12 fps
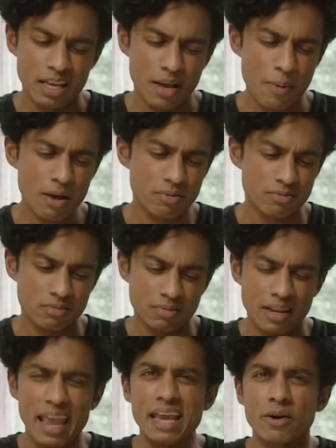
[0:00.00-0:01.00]
about
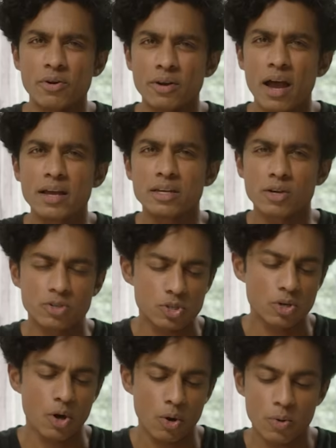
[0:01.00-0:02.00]
8 or 9 years
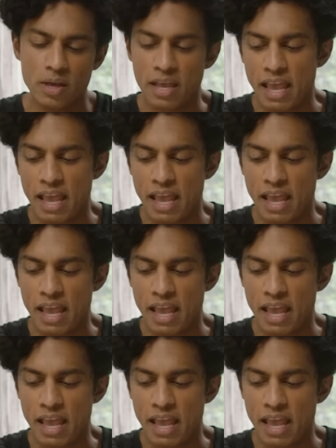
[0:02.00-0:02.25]
ago.